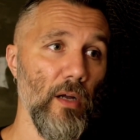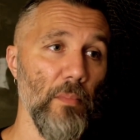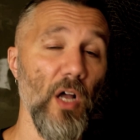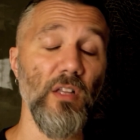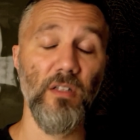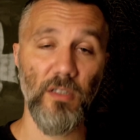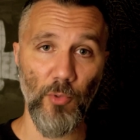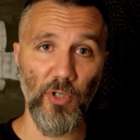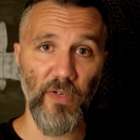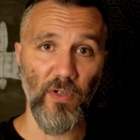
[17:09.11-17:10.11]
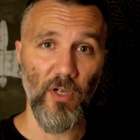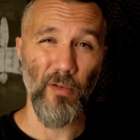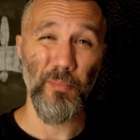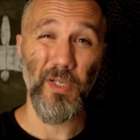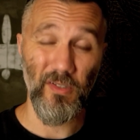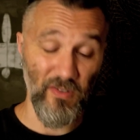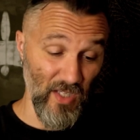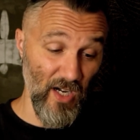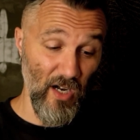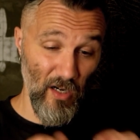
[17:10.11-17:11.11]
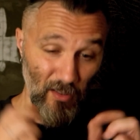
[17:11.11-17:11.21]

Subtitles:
a little more difficult because they're